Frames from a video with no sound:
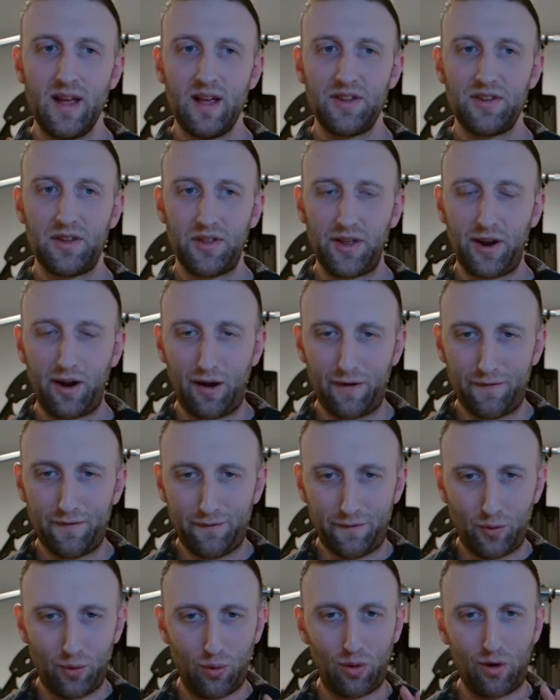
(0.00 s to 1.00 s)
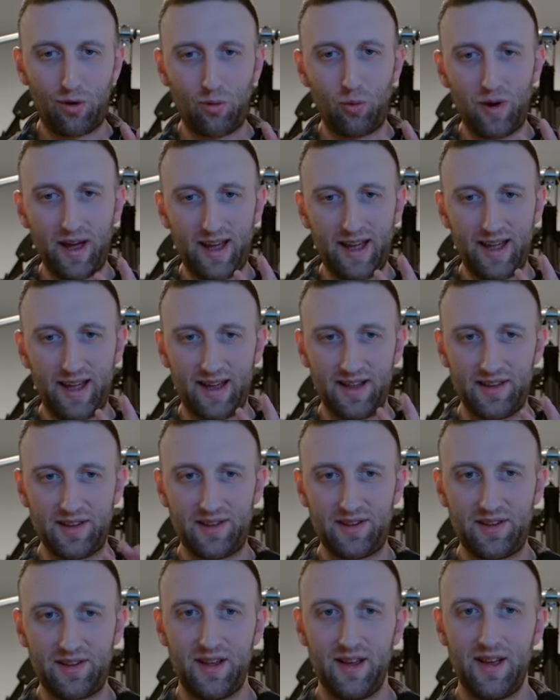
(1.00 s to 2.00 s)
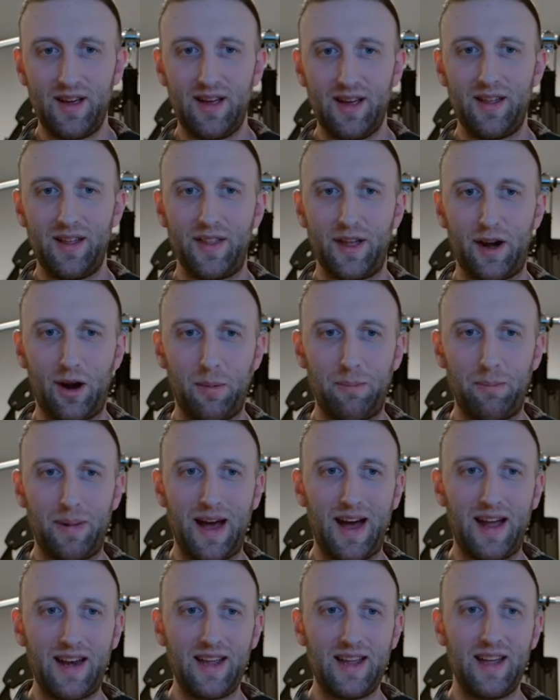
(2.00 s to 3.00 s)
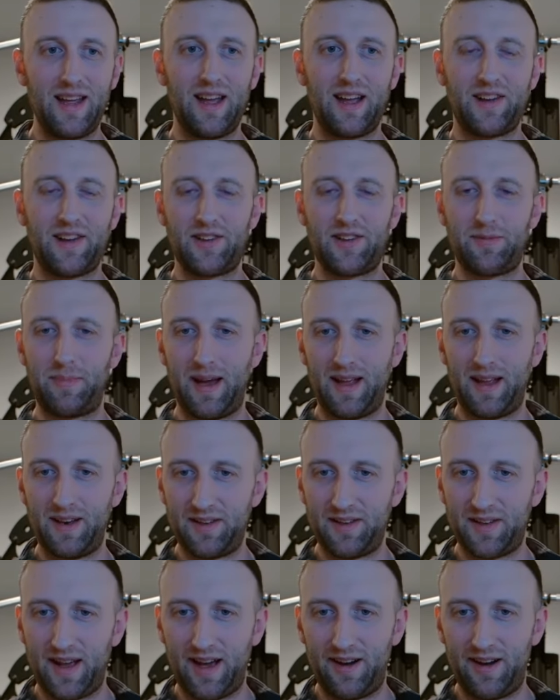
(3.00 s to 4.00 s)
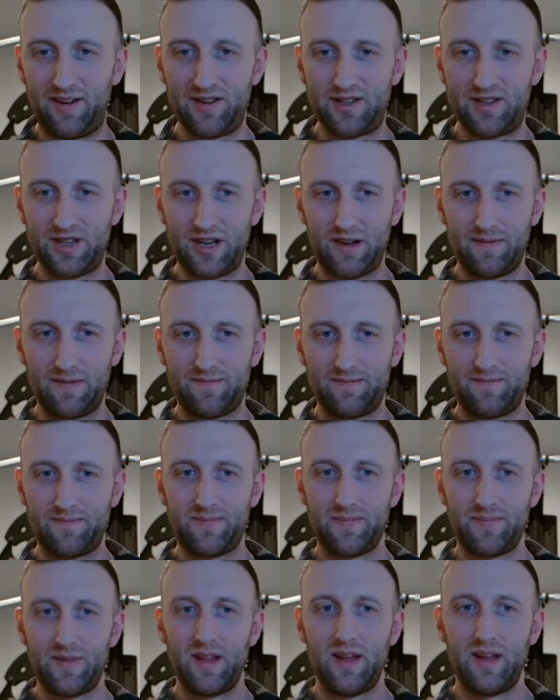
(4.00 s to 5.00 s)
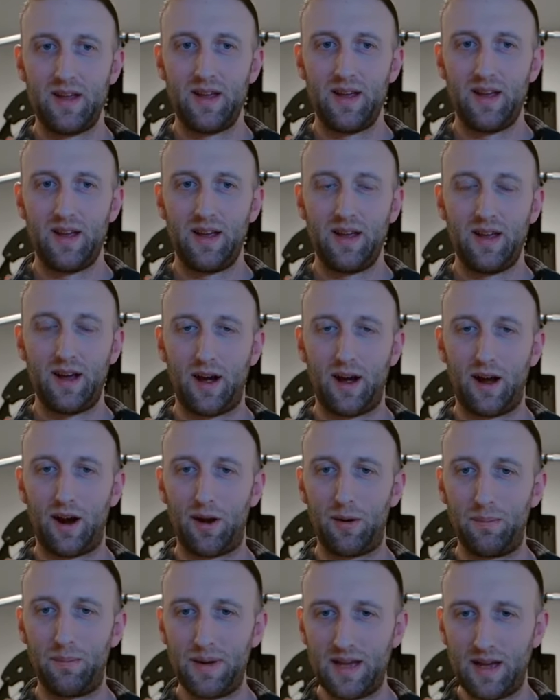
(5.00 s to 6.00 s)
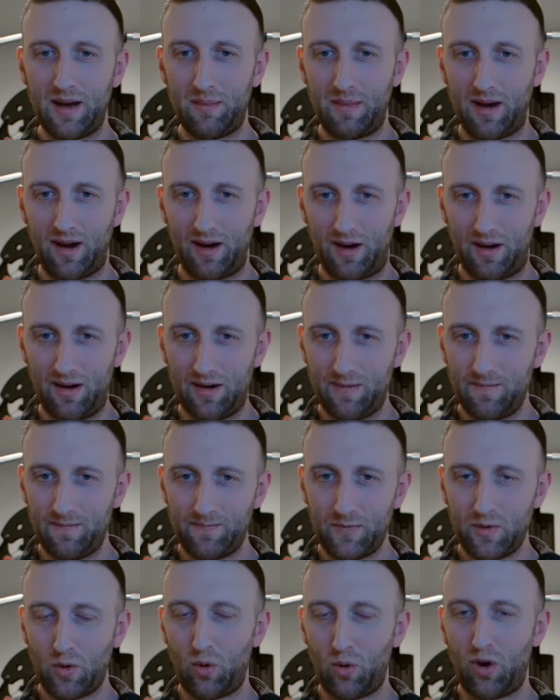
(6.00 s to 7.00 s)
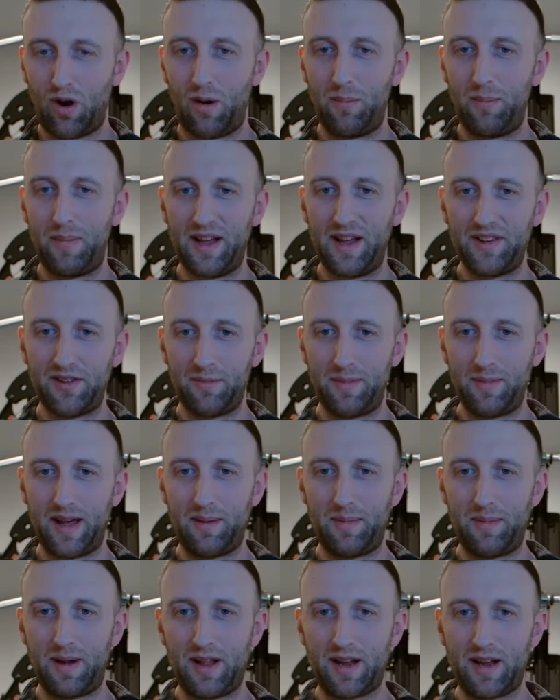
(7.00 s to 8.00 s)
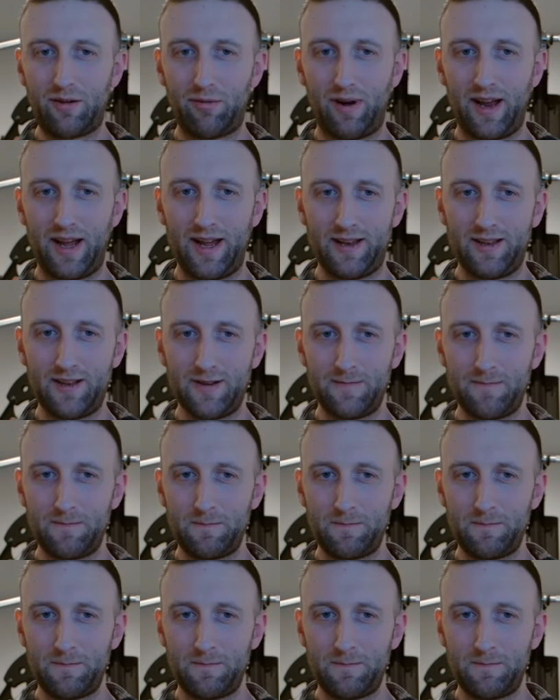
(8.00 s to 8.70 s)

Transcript: So there are four ways that our body expends energy. Our BMR, or our basal metabolic rate,